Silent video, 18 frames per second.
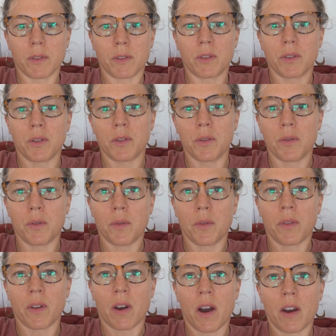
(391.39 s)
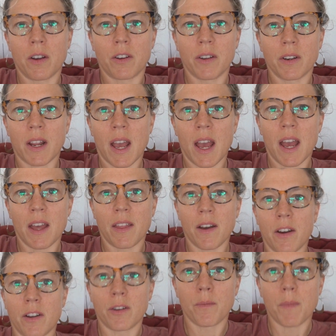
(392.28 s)
do the 100K, the
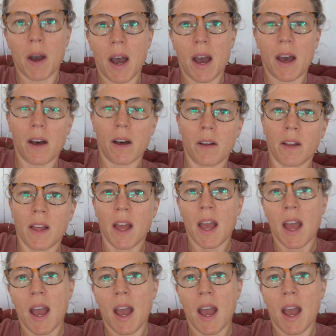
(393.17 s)
100 mile,